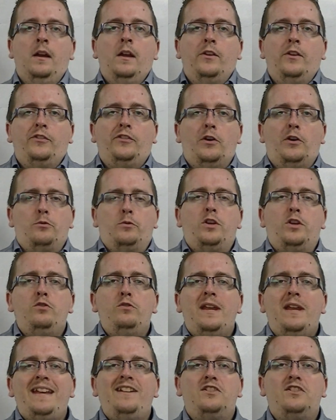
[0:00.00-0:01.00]
So you
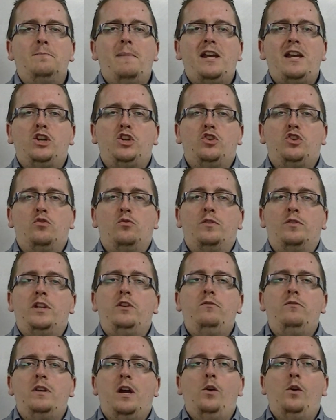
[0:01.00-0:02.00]
need to make sure you
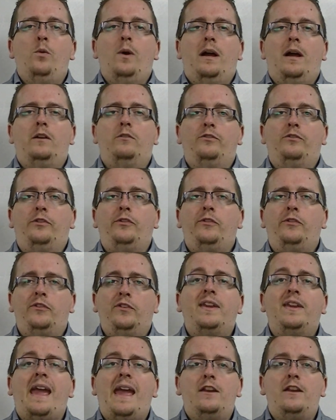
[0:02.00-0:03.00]
know how to
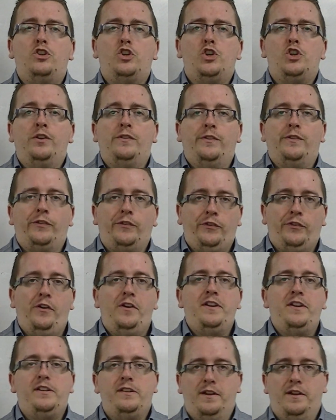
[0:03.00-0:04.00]
sketch the
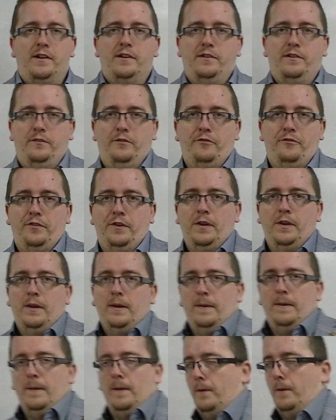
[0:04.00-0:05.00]
sine curve.
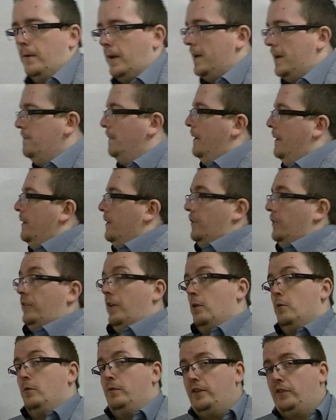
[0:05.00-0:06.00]
Okay,
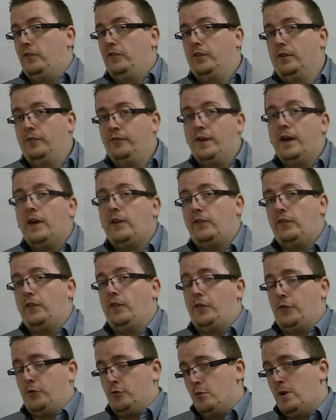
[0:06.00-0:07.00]
so this is the first of
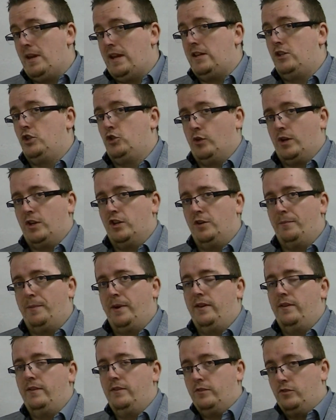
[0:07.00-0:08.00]
the three trigonom
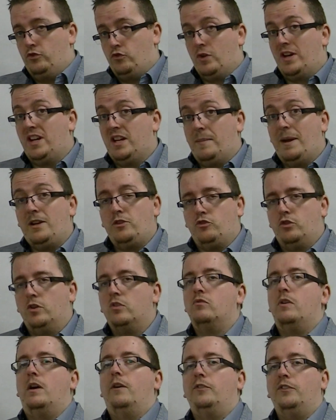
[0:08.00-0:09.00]
trigonometric
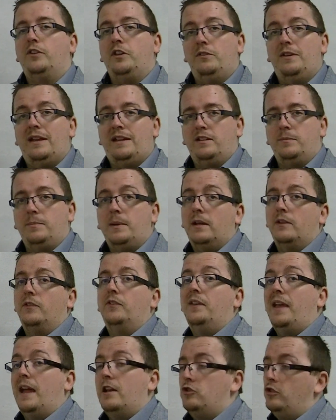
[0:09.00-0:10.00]
graphs you need to be able to
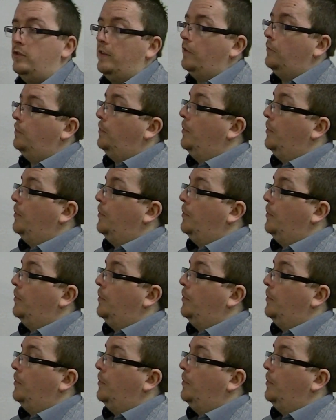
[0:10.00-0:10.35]
sketch at this